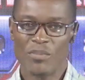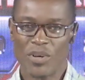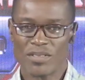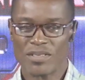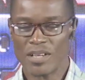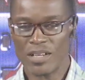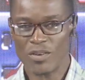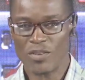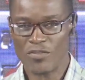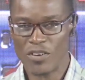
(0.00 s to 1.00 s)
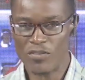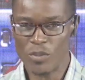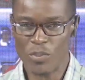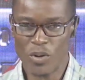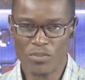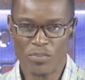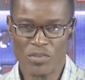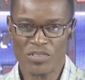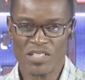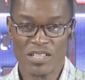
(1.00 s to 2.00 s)
But uh, a lot of uh, football
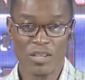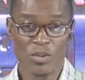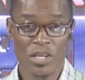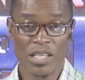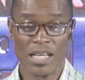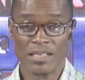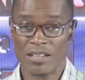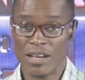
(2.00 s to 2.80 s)
pundits are looking at,